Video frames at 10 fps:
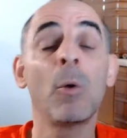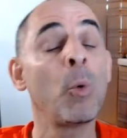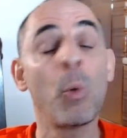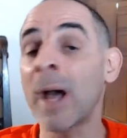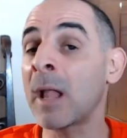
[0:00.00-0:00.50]

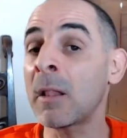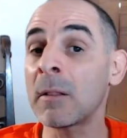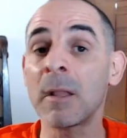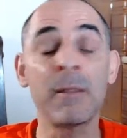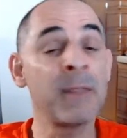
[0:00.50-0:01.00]

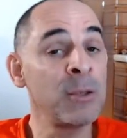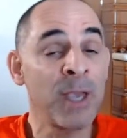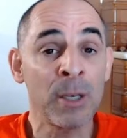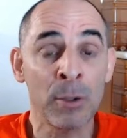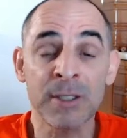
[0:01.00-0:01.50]
Well, then you
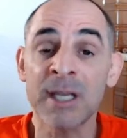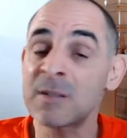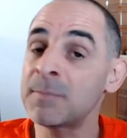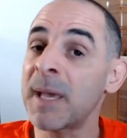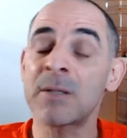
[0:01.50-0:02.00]
cannot
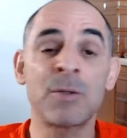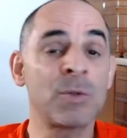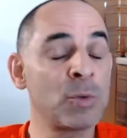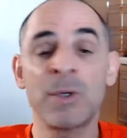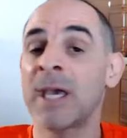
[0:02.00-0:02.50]
expect
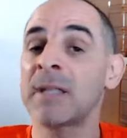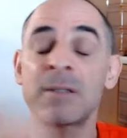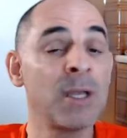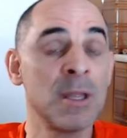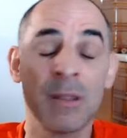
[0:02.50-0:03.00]
to get
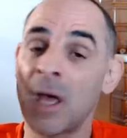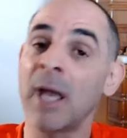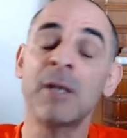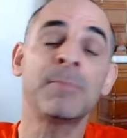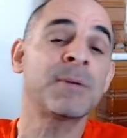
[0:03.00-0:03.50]
the
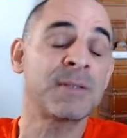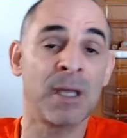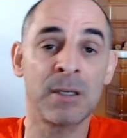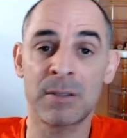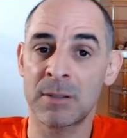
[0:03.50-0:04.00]

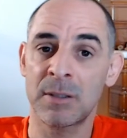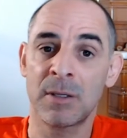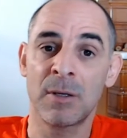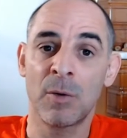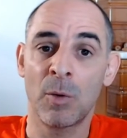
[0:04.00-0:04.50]
100%
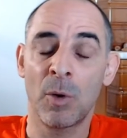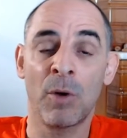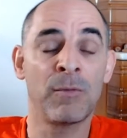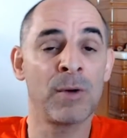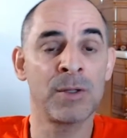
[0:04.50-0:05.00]

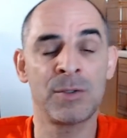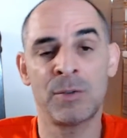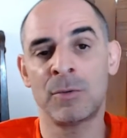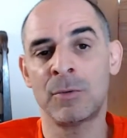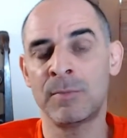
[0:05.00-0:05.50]
of what
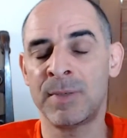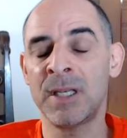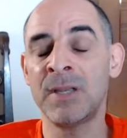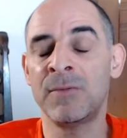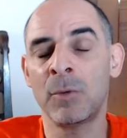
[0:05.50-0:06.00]
you
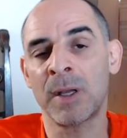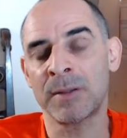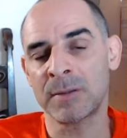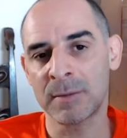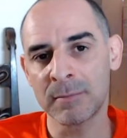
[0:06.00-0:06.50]
believe you
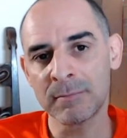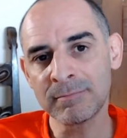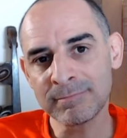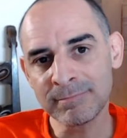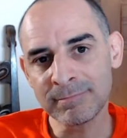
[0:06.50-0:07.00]
want,
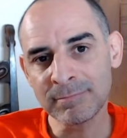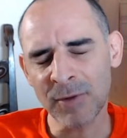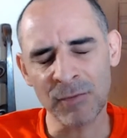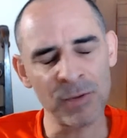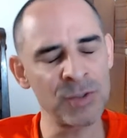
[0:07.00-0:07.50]

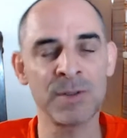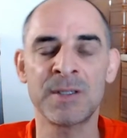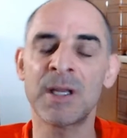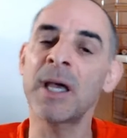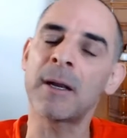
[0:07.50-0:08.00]
of what you
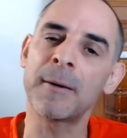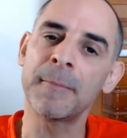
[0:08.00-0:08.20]
desire.